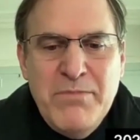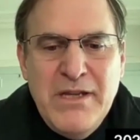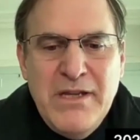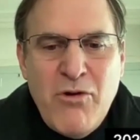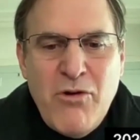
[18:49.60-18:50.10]
will
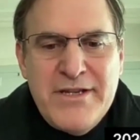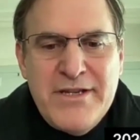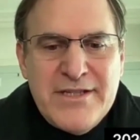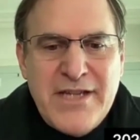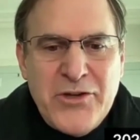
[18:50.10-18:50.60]
be more
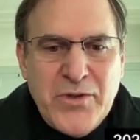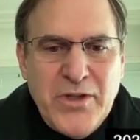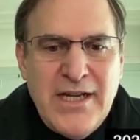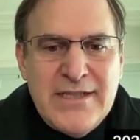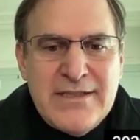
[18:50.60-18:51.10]

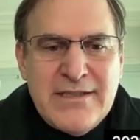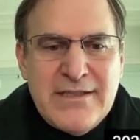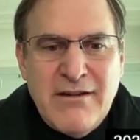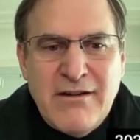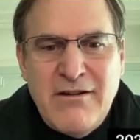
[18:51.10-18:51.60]
decentralized.
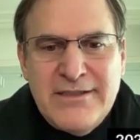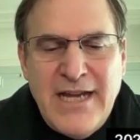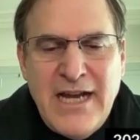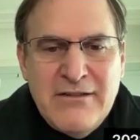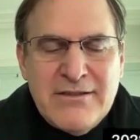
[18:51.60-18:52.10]
They're called
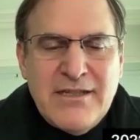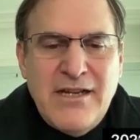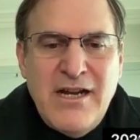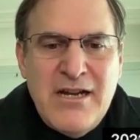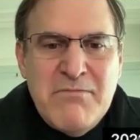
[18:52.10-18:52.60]
DAOs,
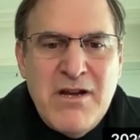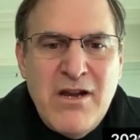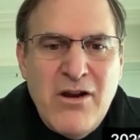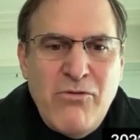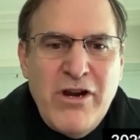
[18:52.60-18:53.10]

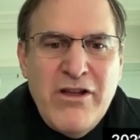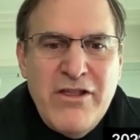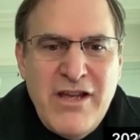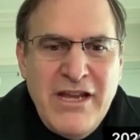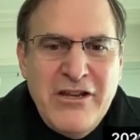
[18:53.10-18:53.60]

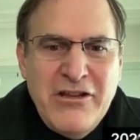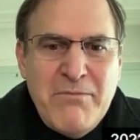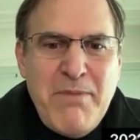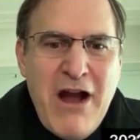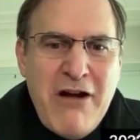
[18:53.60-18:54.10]
where the
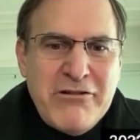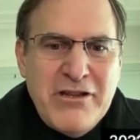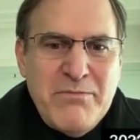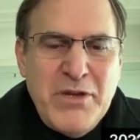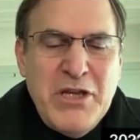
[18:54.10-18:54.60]
power to
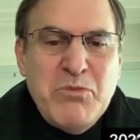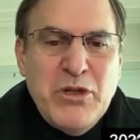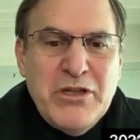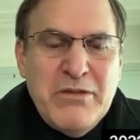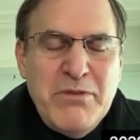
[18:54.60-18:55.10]
the
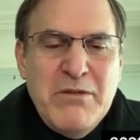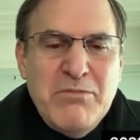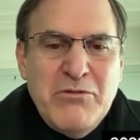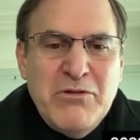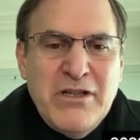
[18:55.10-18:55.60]
people, and the
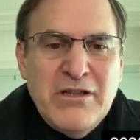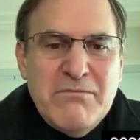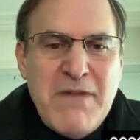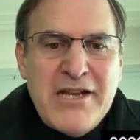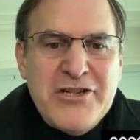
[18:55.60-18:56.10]
people will
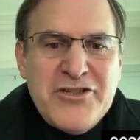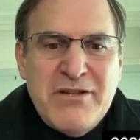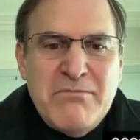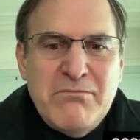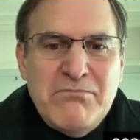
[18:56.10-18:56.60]
manage
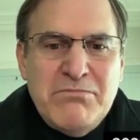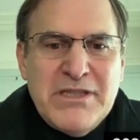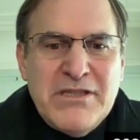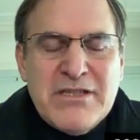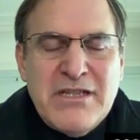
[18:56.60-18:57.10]
them.
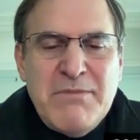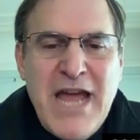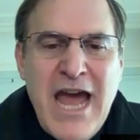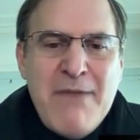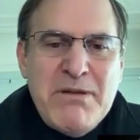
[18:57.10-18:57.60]
But there's going to be a
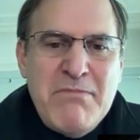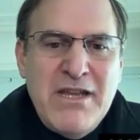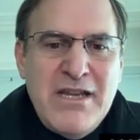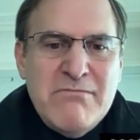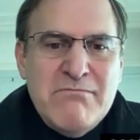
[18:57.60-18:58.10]
happy
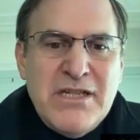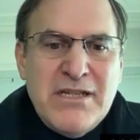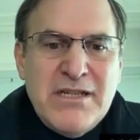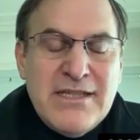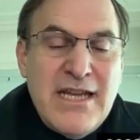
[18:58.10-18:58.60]
medium,
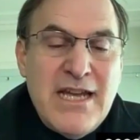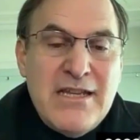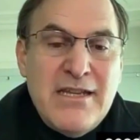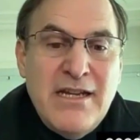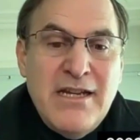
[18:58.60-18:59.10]
because
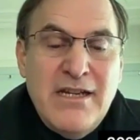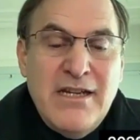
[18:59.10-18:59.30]
again,